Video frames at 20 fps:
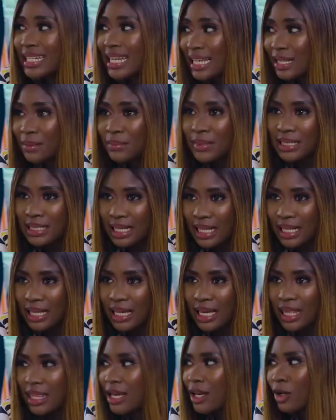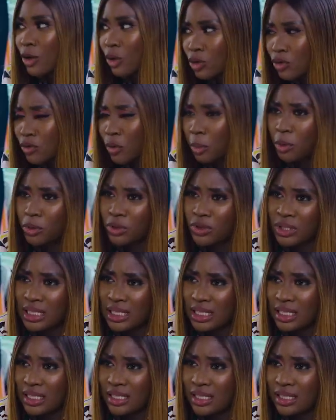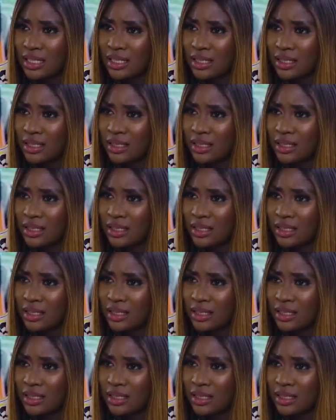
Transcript: Let him stay here. There are a lot of opportunities.